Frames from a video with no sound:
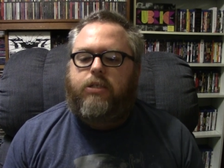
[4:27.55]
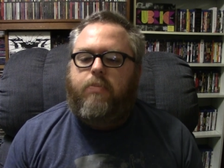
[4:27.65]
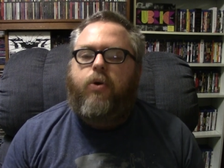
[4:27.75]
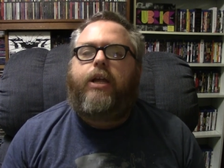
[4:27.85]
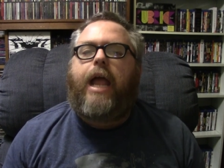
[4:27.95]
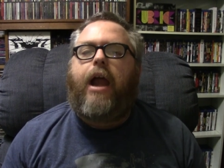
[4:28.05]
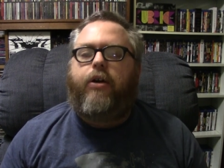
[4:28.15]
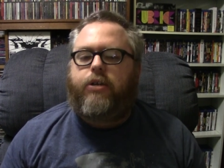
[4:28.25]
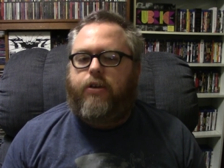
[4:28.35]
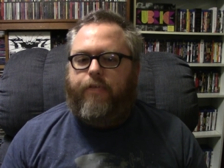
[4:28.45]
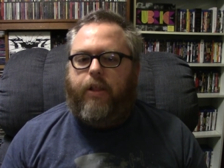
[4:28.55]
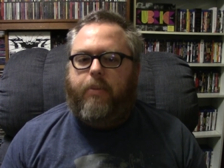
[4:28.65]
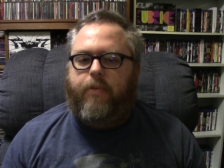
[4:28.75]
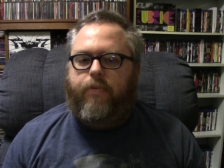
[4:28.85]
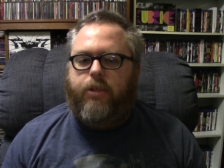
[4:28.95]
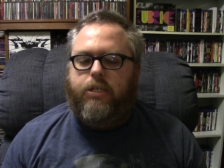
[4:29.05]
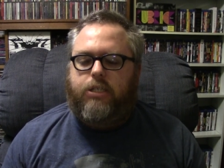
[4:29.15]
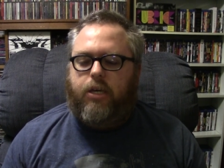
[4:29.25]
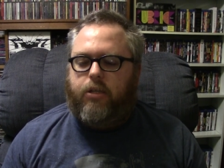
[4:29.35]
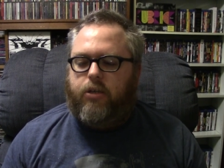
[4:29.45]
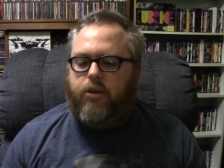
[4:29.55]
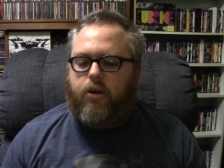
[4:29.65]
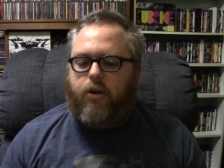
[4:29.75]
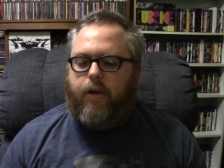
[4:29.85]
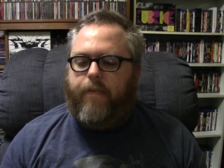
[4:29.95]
Some more character development for this young little girl.